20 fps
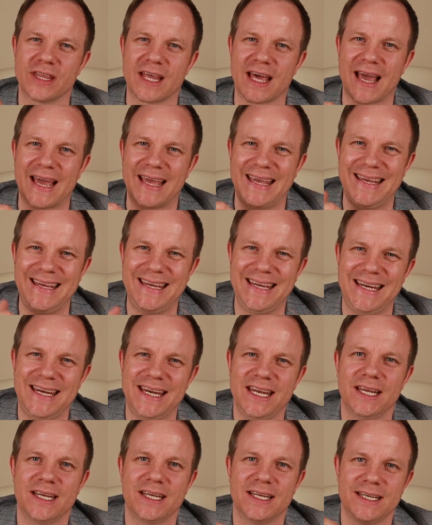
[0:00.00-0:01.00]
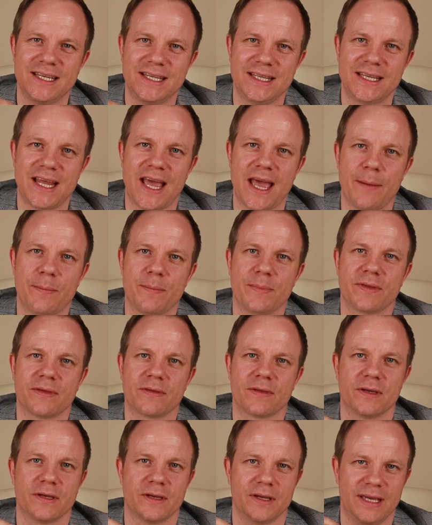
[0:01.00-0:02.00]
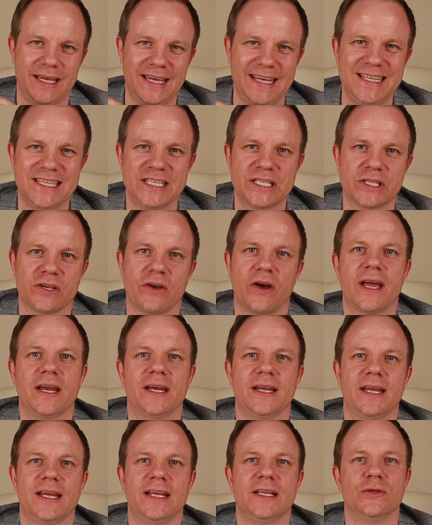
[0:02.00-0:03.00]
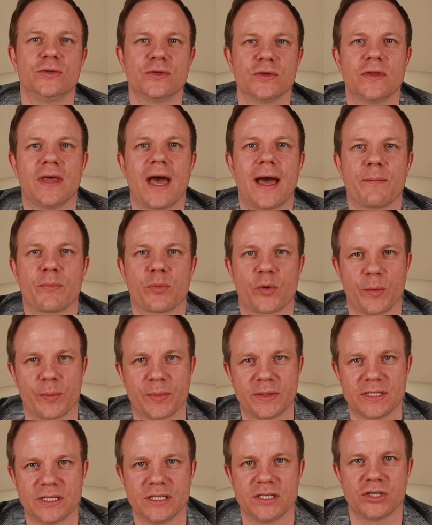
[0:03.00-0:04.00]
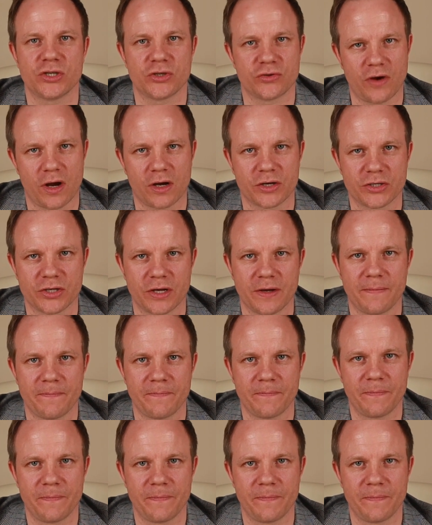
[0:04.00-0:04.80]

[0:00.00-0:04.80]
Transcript: that in-depth insight into that property's structure.